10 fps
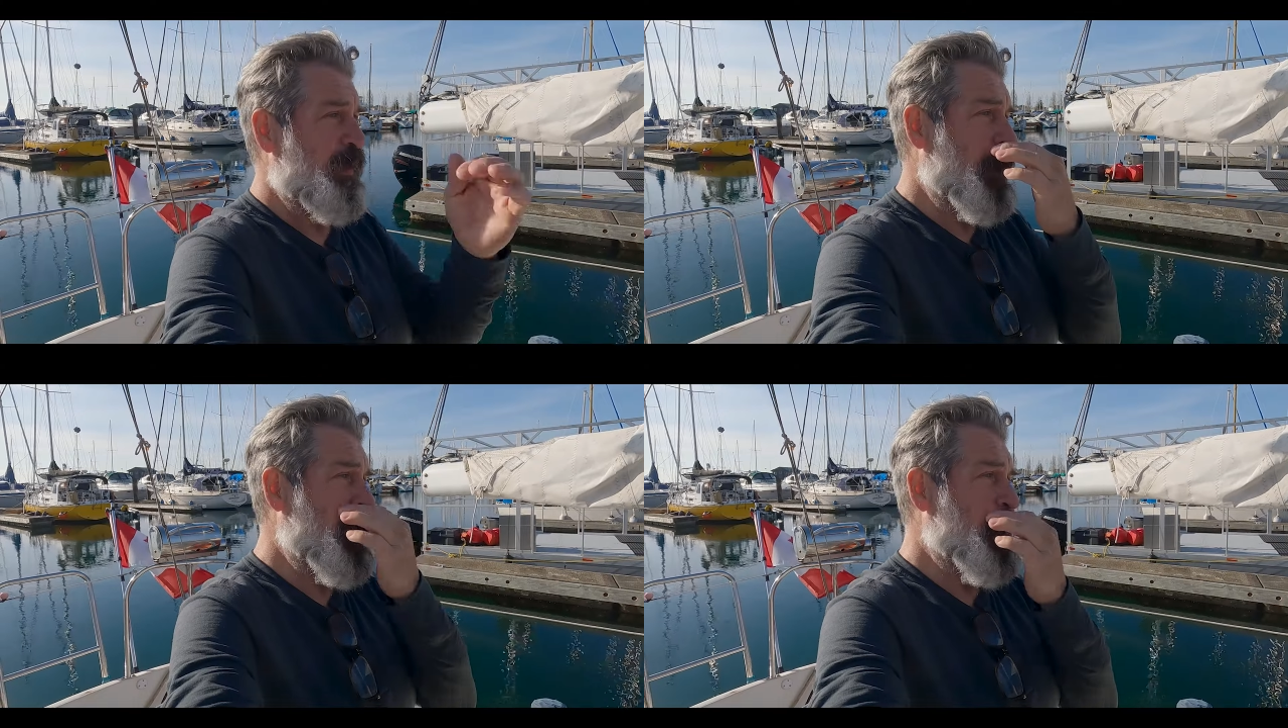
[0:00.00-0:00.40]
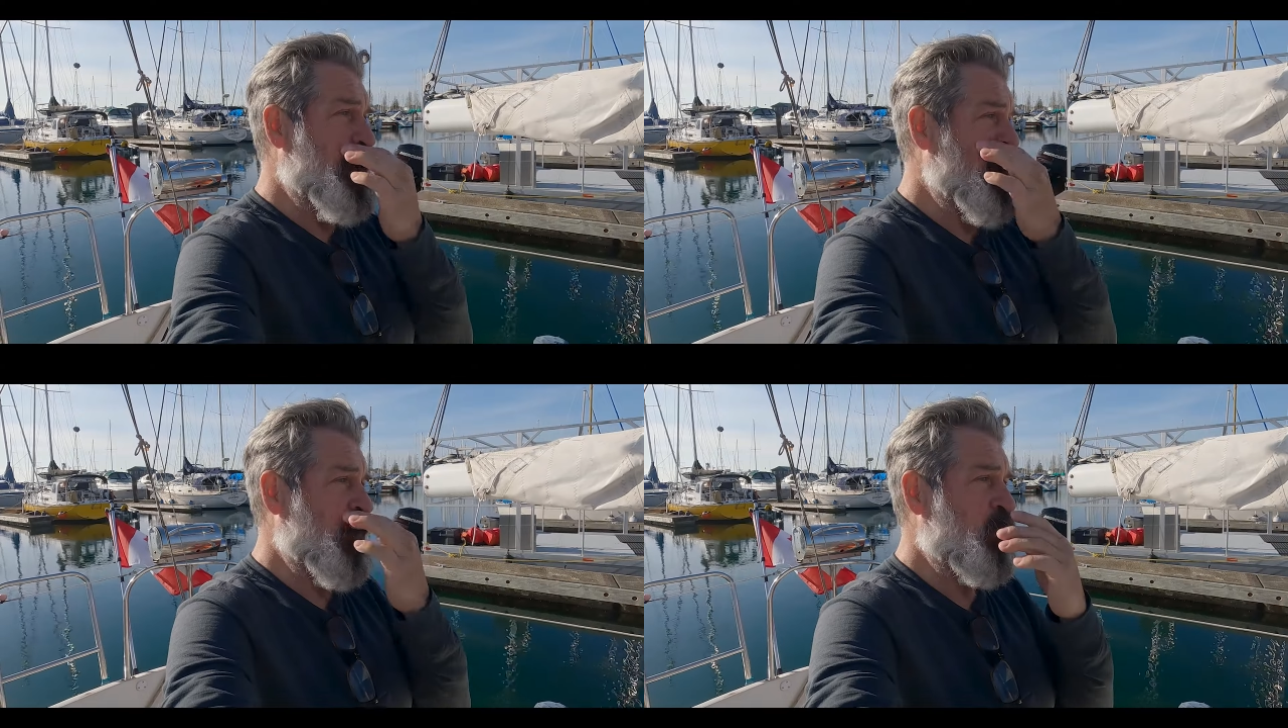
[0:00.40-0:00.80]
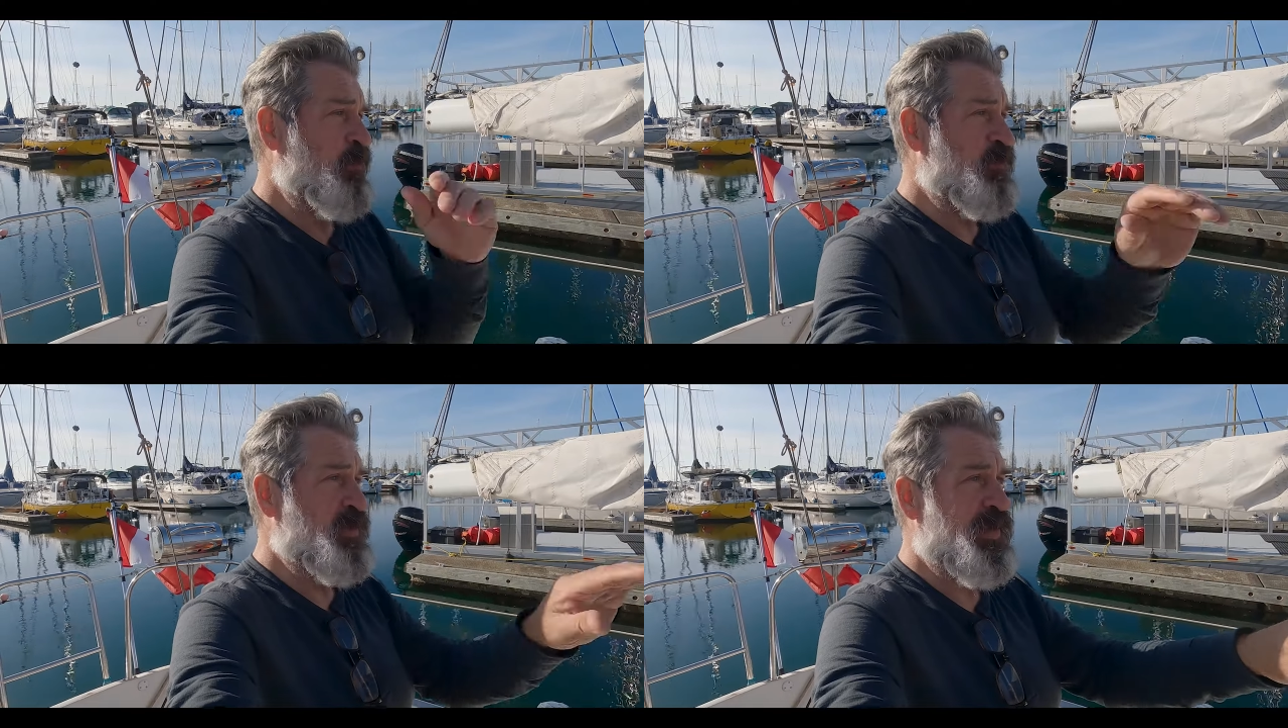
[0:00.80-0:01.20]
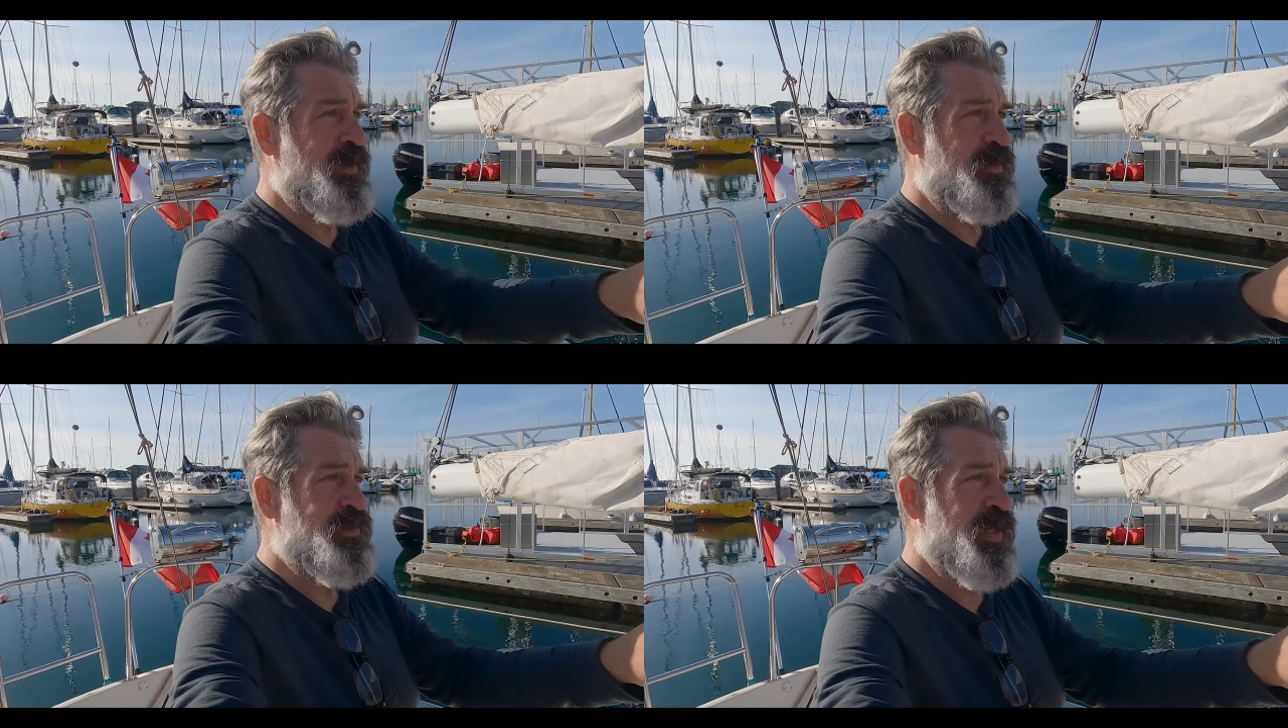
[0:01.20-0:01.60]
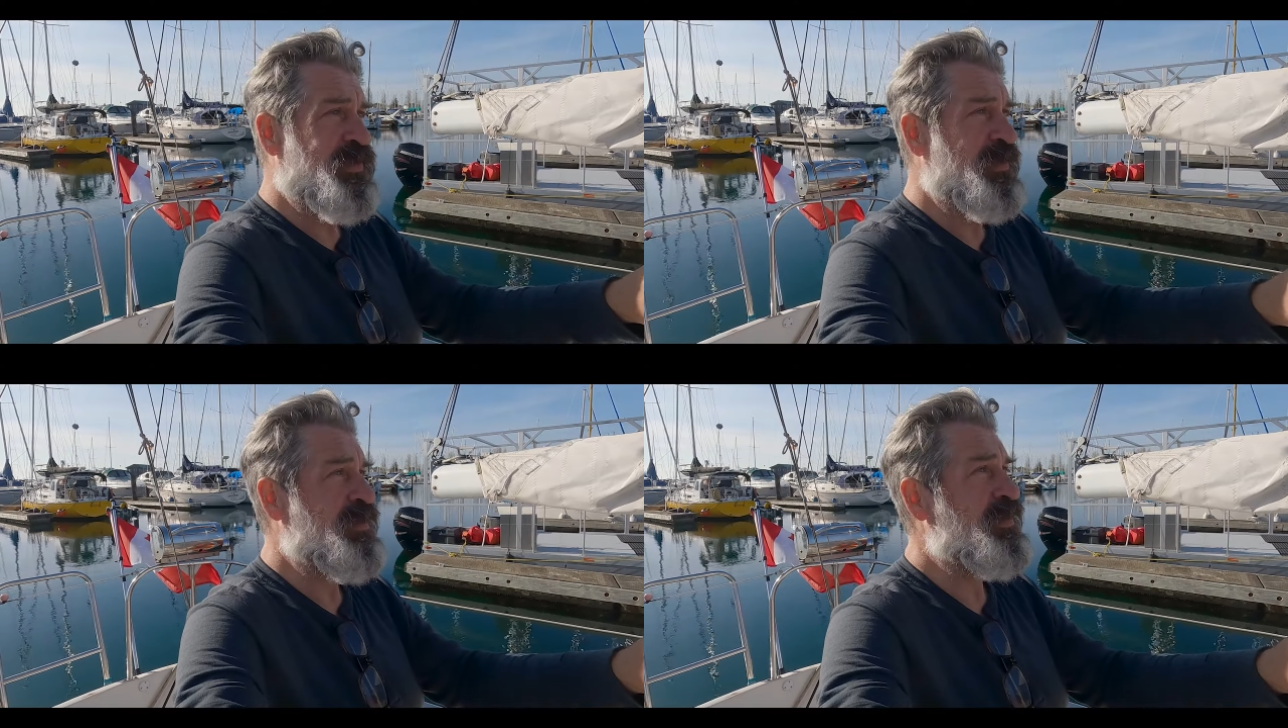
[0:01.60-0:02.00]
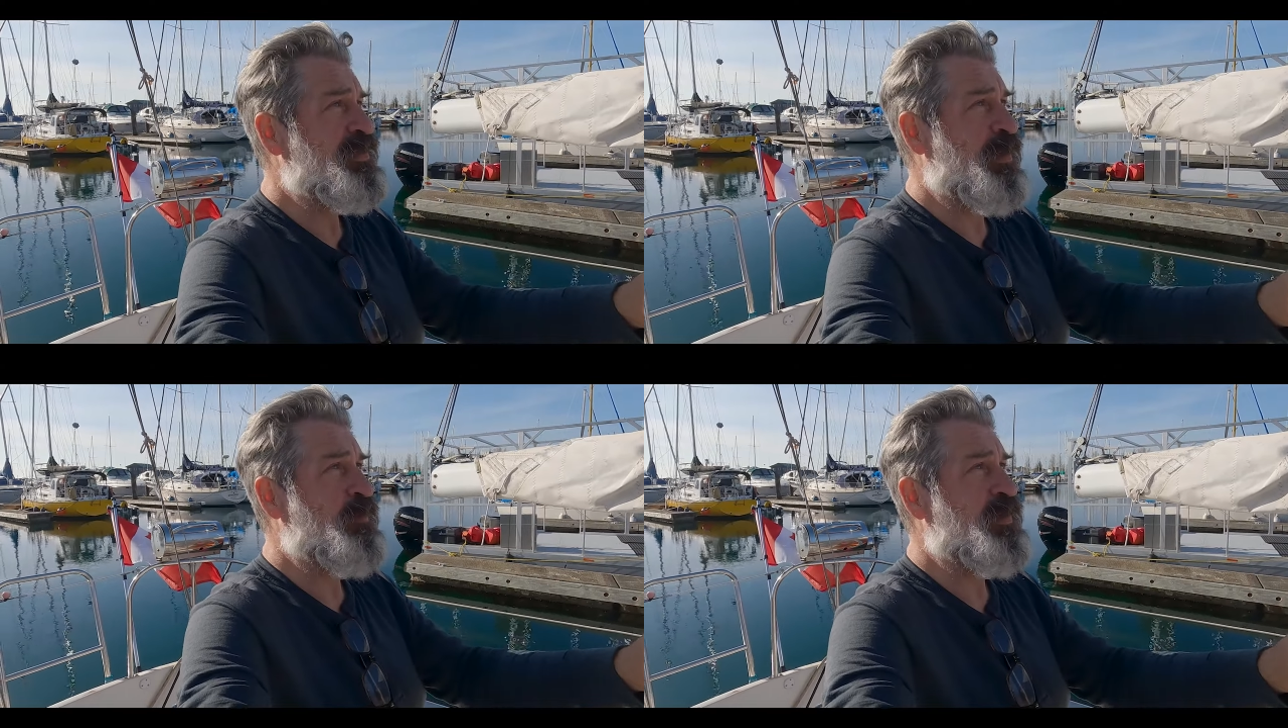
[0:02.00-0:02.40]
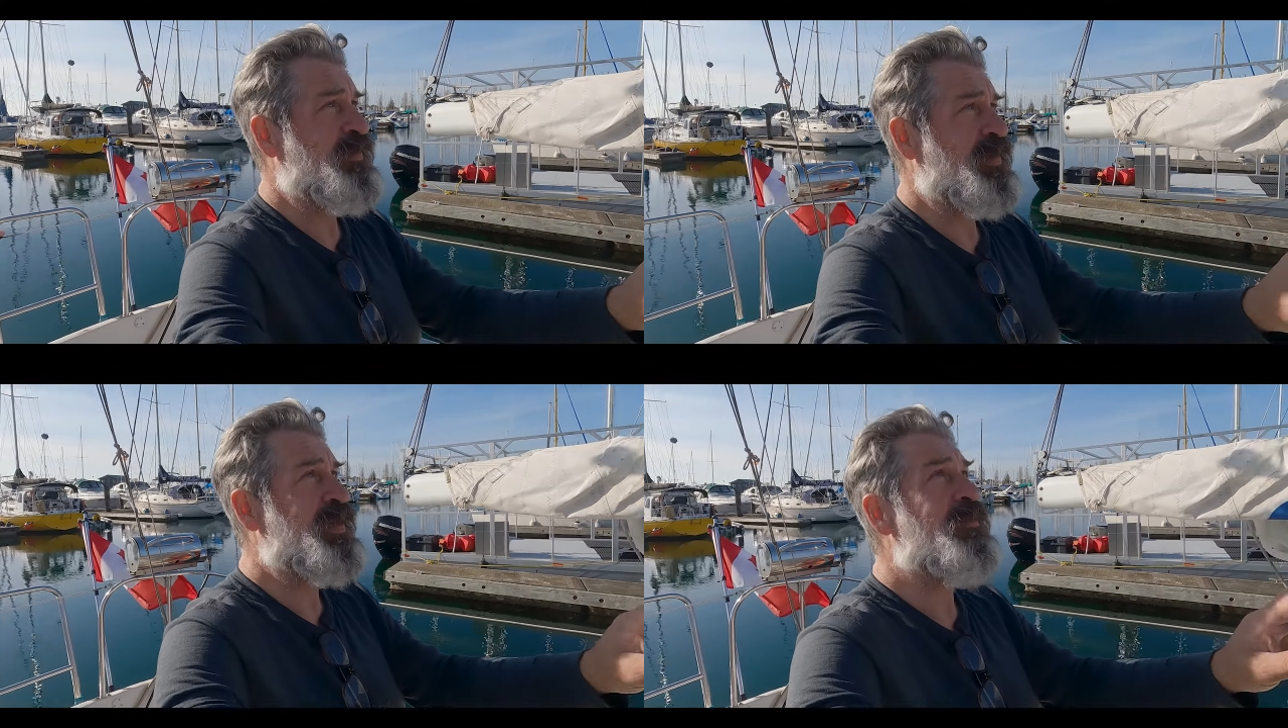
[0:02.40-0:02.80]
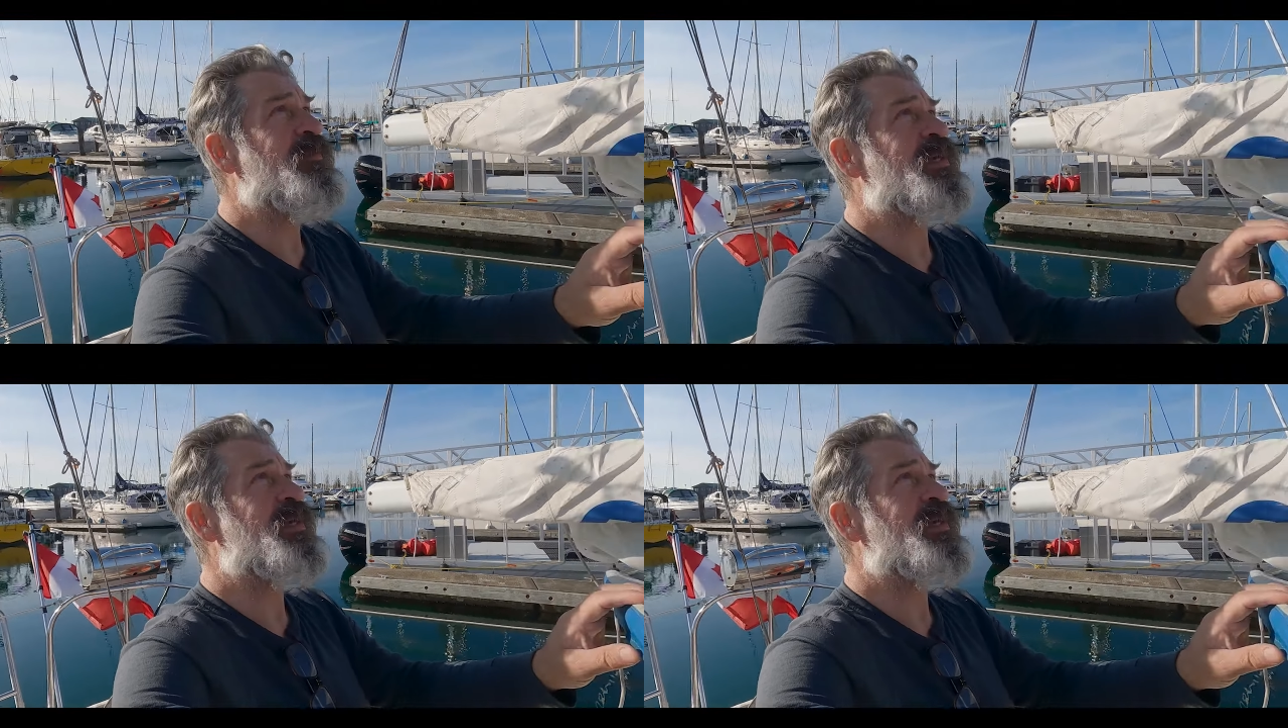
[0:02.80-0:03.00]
and go for a sail. Is that what you're thinking,